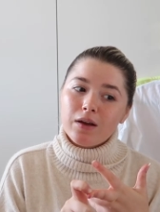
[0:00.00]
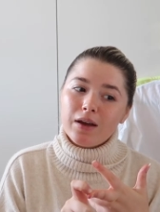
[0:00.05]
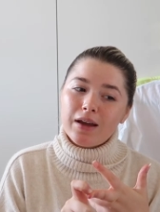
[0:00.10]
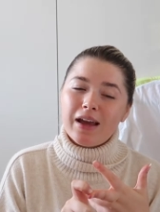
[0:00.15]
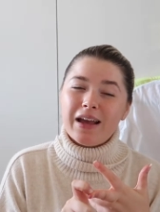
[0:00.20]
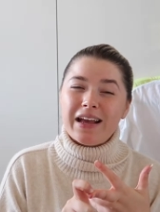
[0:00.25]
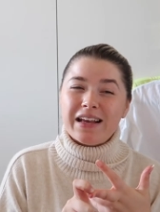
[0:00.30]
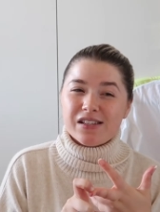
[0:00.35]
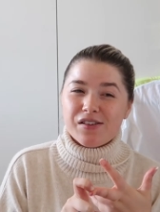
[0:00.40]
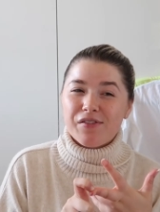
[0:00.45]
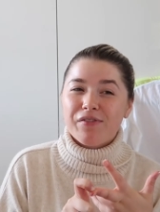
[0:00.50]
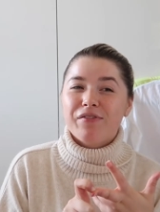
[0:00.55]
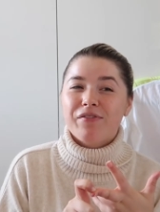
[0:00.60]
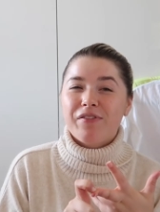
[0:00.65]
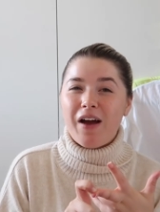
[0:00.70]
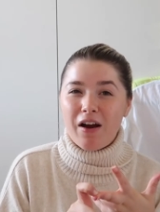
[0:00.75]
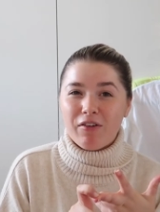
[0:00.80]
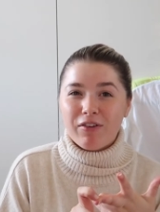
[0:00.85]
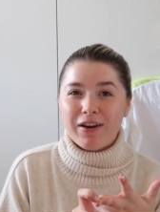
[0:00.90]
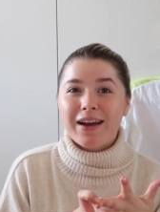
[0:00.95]
It is a
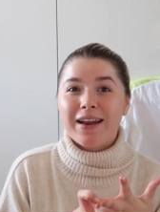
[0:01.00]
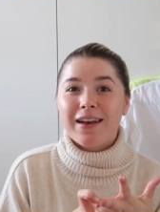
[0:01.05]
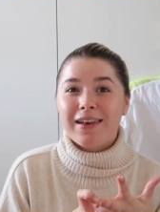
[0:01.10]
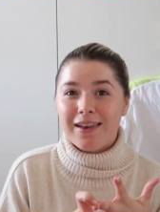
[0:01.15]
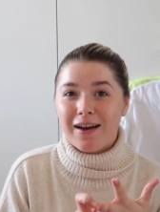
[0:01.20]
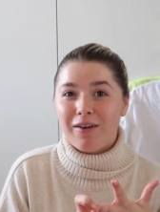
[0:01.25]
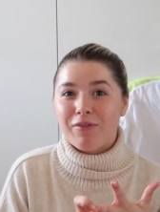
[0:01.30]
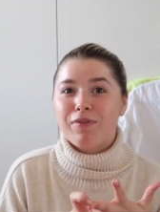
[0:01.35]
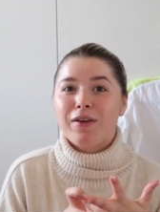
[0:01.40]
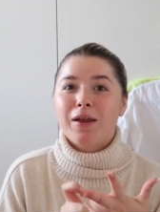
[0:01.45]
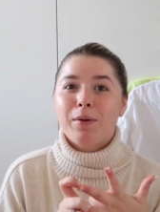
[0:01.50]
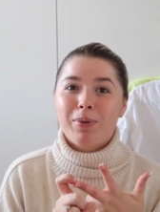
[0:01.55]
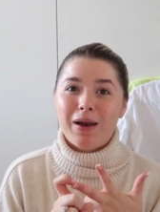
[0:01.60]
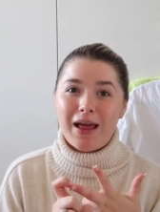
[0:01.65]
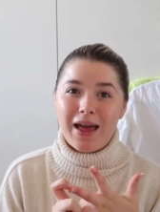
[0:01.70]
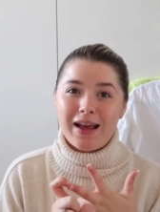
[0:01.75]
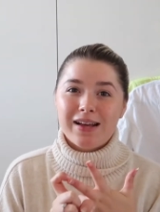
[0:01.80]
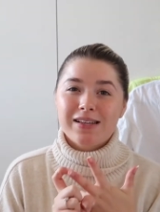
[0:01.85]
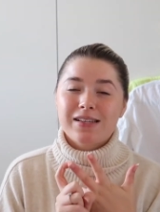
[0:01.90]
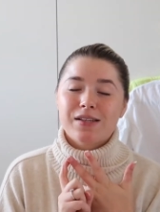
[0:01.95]
very lovely
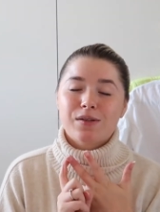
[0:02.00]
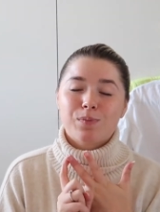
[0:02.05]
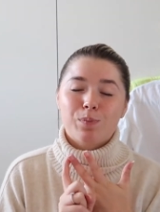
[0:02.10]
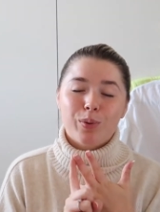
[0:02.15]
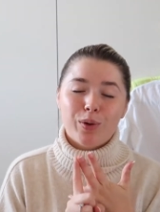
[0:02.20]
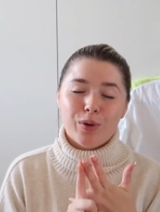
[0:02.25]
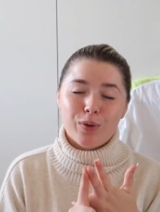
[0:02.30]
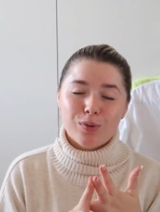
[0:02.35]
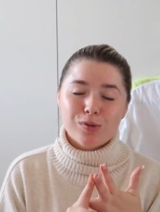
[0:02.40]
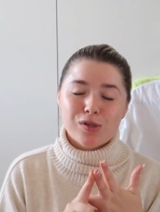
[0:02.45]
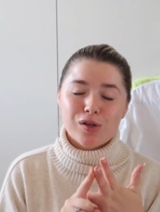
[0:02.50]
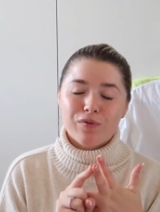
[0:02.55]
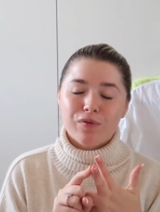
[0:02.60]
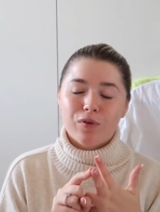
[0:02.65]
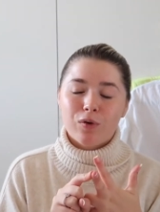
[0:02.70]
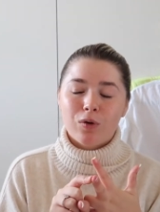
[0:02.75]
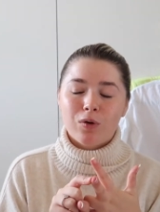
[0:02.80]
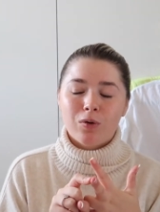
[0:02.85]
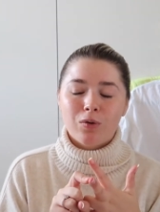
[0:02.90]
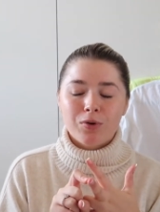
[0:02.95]
place. It's
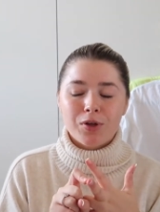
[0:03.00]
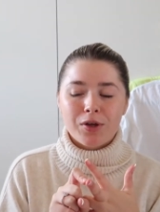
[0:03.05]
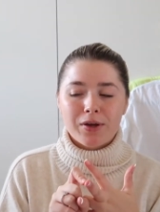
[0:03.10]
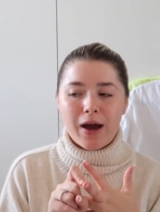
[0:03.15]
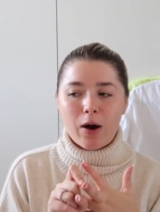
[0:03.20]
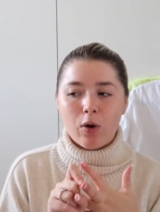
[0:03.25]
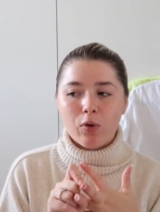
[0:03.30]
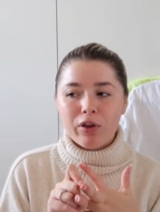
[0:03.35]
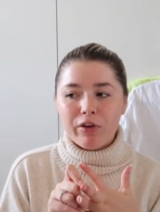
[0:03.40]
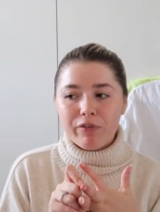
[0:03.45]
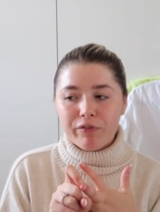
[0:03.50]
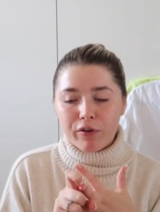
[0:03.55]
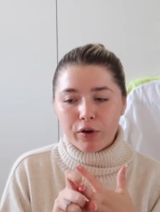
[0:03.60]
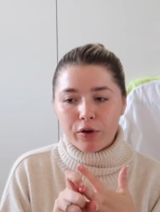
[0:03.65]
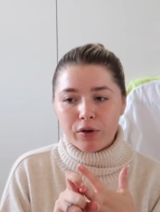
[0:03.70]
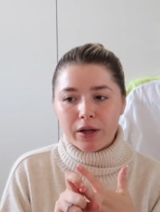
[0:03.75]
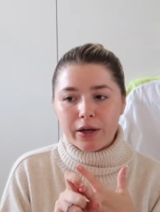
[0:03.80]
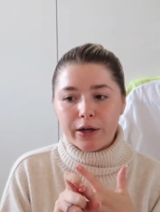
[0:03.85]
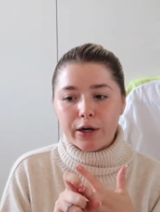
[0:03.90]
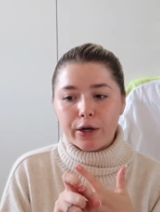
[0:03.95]
beautiful. You get all your
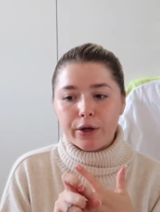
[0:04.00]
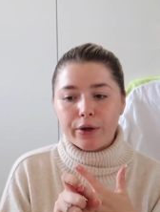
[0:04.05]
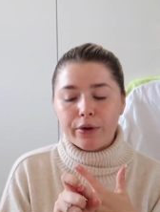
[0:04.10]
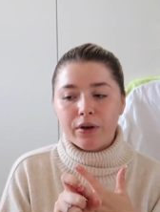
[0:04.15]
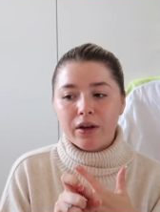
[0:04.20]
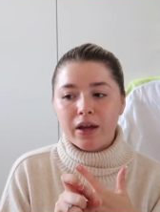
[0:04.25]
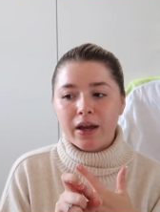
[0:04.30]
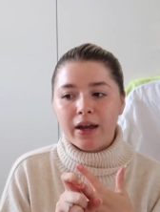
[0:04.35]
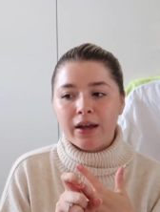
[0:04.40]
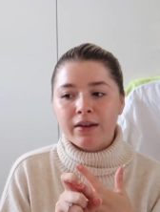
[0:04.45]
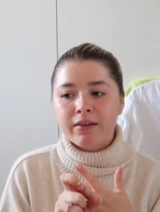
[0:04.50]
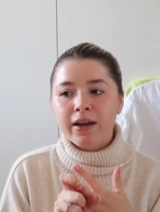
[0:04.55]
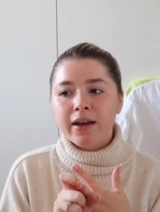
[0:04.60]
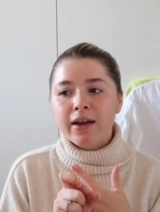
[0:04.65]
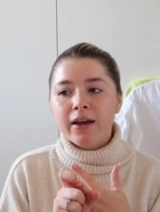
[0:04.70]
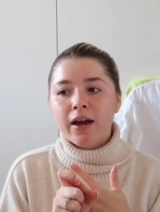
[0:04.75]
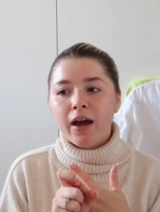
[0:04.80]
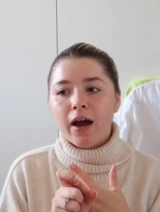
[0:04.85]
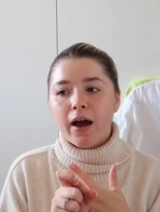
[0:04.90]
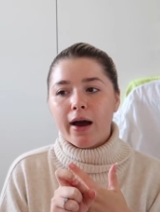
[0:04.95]
food included,
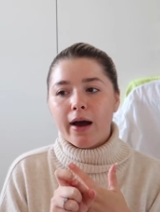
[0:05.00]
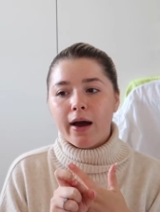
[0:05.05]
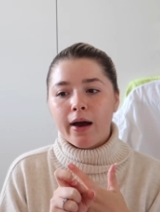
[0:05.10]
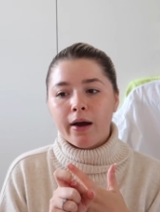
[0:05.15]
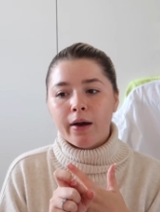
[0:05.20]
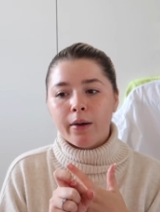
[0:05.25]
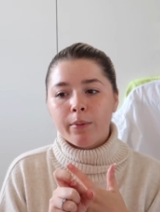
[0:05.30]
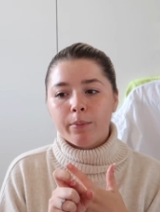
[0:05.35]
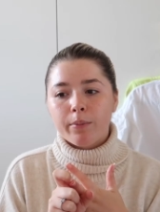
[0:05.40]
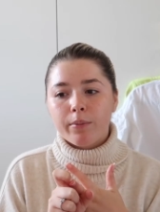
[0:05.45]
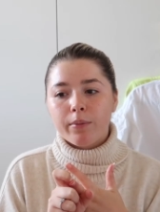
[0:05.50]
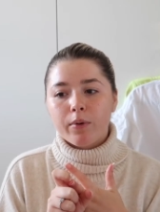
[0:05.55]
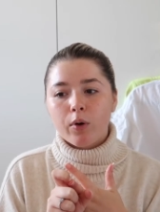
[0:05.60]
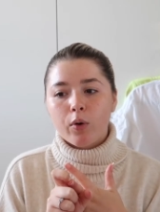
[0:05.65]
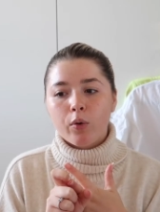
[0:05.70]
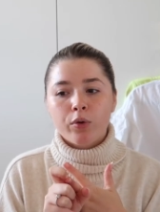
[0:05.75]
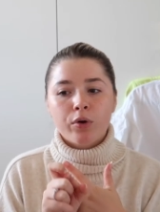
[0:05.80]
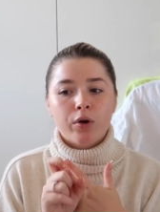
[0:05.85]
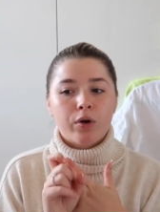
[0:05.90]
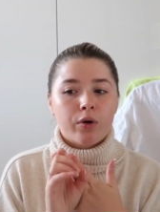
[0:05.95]

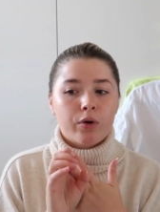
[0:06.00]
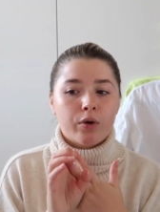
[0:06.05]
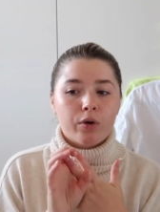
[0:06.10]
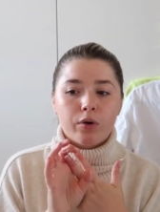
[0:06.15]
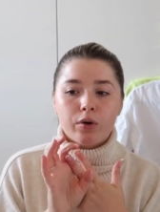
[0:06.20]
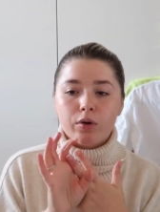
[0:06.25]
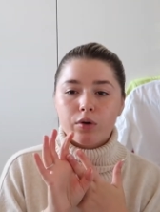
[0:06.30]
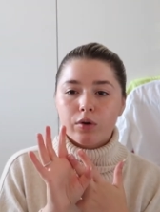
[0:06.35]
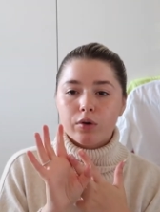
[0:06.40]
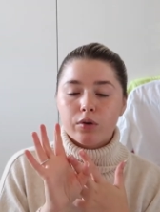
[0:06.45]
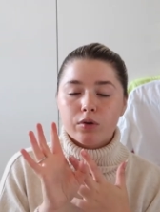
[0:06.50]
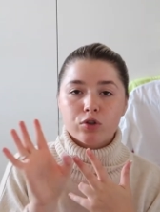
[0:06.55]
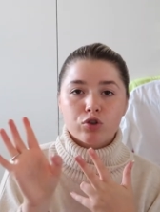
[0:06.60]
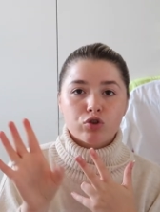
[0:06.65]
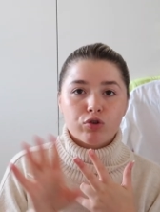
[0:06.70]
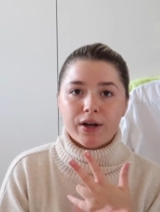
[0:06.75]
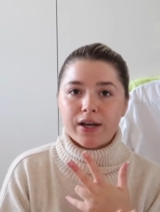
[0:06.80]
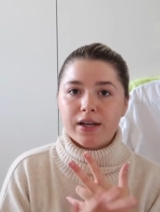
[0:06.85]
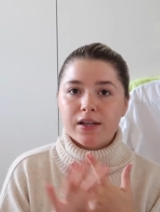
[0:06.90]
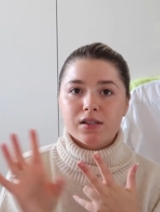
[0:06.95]
all your
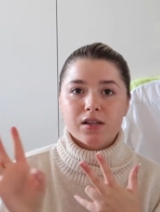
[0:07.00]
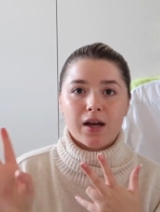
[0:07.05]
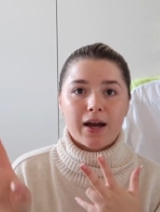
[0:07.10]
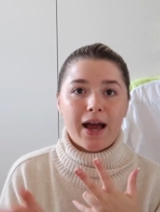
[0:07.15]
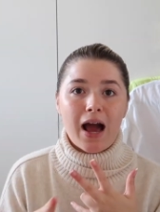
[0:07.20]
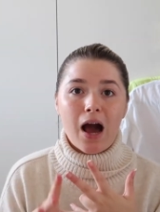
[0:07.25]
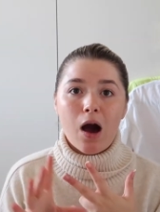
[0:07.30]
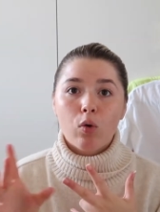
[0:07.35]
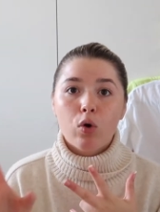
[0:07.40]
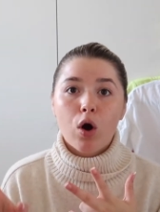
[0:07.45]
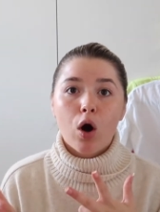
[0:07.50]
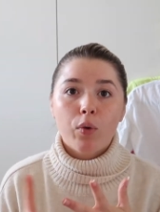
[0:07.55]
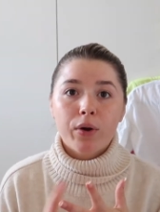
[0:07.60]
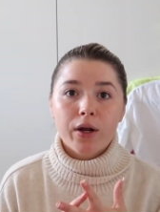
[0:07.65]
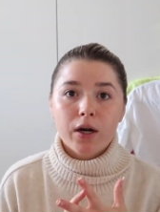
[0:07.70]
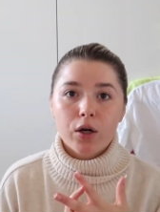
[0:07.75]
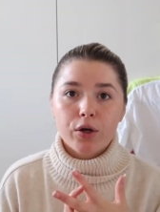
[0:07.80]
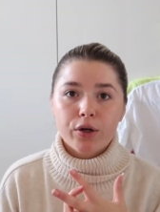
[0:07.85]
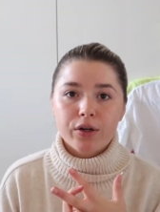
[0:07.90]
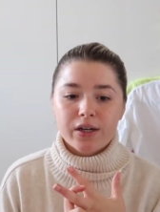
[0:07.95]
drinks, like alcohol
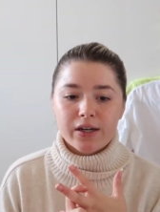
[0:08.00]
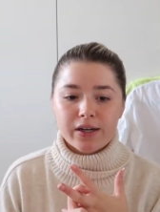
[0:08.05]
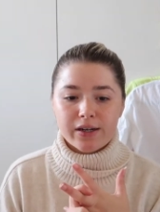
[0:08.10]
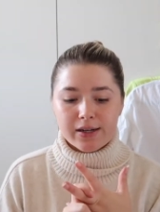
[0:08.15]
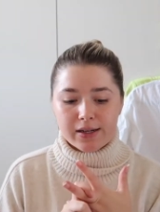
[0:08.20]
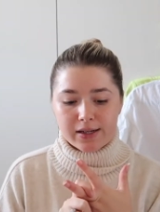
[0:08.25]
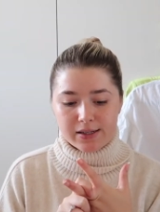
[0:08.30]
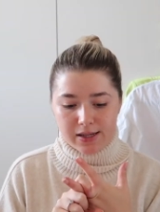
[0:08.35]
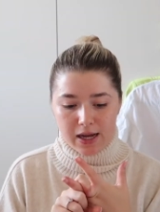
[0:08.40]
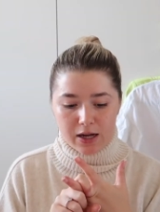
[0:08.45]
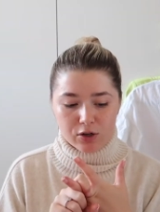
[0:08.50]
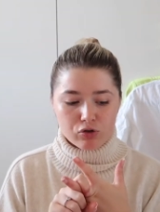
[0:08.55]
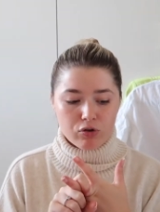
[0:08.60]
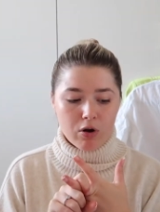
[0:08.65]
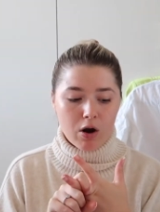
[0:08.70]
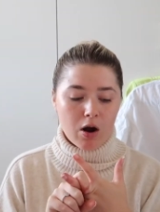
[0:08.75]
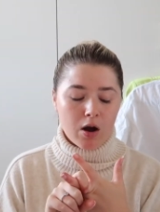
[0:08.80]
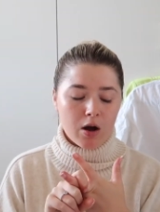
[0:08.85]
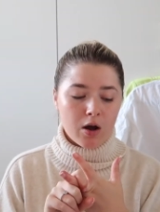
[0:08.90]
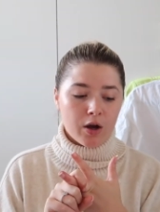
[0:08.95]
included,
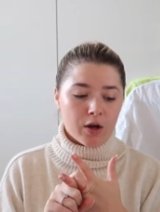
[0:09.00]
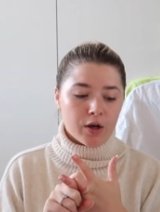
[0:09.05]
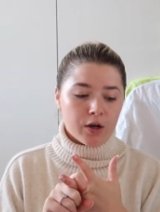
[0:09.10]
etc.